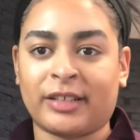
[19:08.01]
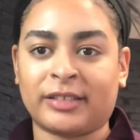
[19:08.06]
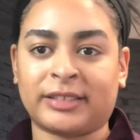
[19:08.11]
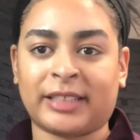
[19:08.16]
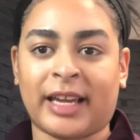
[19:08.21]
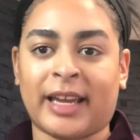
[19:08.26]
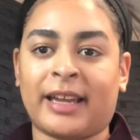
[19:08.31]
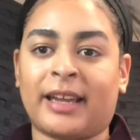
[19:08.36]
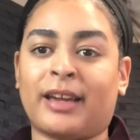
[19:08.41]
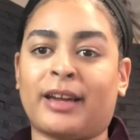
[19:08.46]

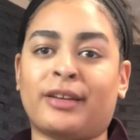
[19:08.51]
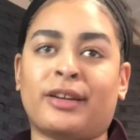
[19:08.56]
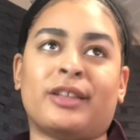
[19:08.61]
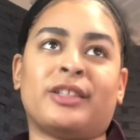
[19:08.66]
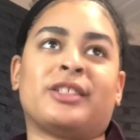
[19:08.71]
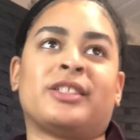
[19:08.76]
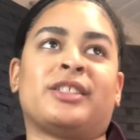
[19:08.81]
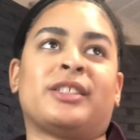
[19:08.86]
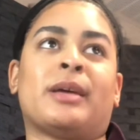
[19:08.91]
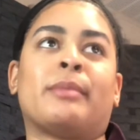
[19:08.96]
Like another
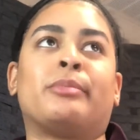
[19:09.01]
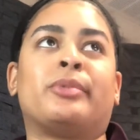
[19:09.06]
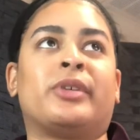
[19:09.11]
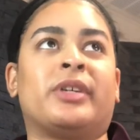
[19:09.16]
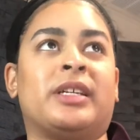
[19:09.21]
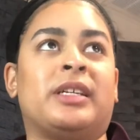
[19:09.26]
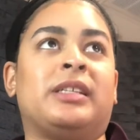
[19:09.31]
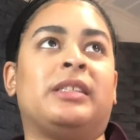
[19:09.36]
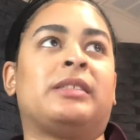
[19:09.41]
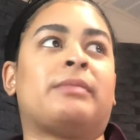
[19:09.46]
example
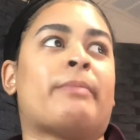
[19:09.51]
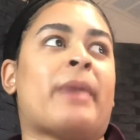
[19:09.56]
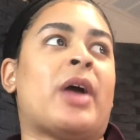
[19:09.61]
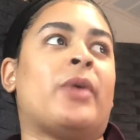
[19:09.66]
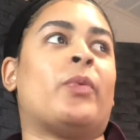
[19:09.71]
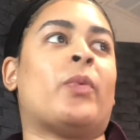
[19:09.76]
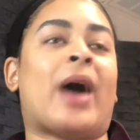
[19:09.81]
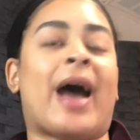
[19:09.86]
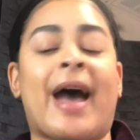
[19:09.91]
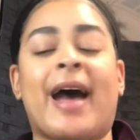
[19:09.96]
is my
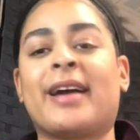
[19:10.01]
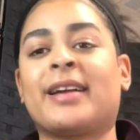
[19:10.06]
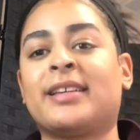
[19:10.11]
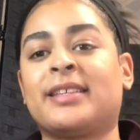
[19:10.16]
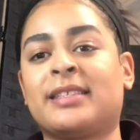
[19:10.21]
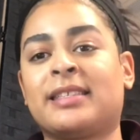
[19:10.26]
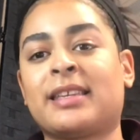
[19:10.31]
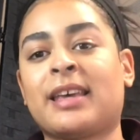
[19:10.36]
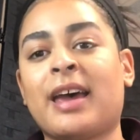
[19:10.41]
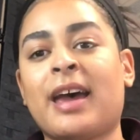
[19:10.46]

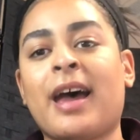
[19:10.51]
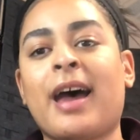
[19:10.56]
wax.